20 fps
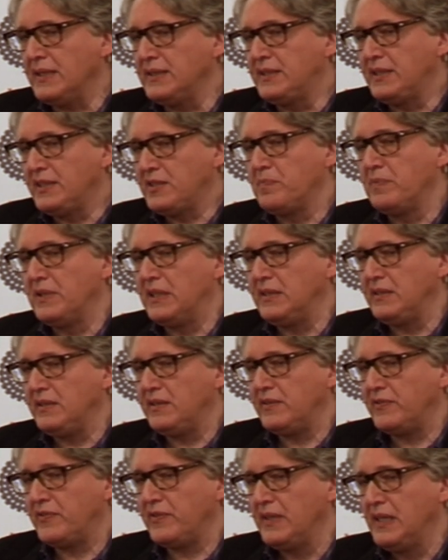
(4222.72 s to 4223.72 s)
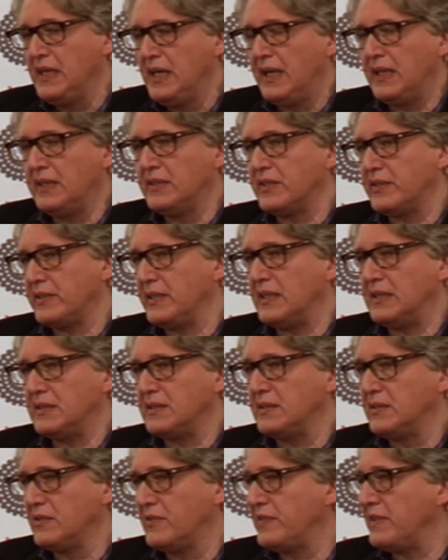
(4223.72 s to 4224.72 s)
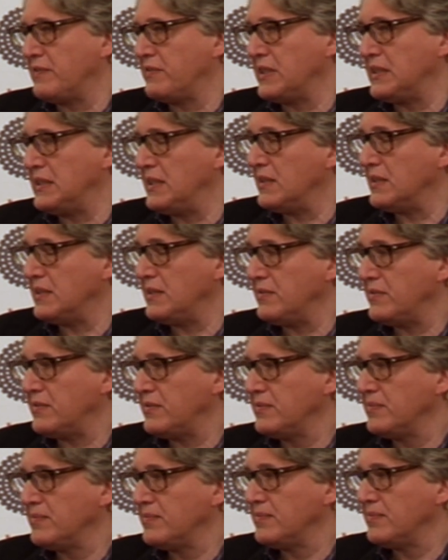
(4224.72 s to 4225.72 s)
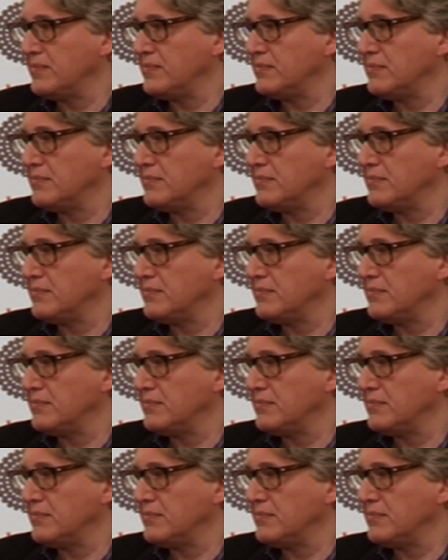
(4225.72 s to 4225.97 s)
disbelief in the reality of everyday life. Yeah.